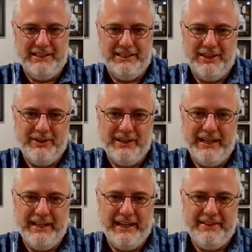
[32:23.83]
You know, and
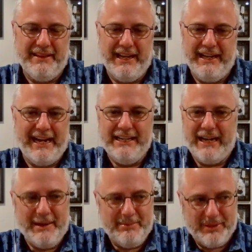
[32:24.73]

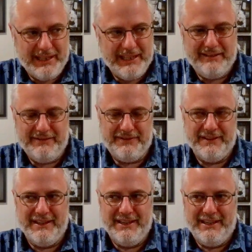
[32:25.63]
I believe
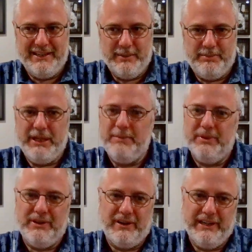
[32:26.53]
that
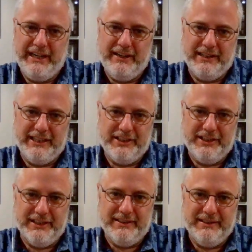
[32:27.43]
people are inherently
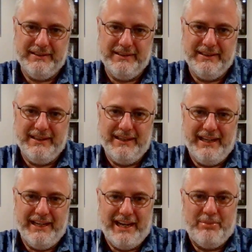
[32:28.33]
good, and
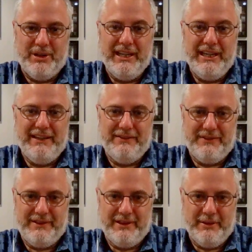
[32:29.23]
I believe
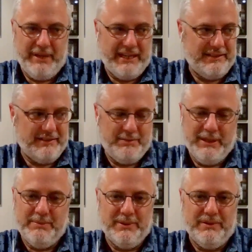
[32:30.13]
the best of
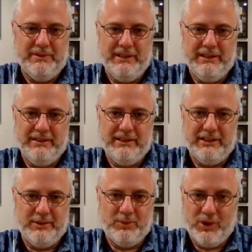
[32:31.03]
people, and
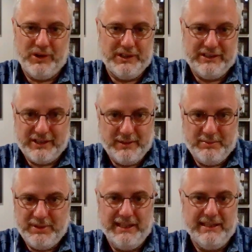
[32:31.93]
that the world is a good
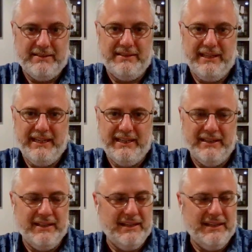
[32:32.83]
place. And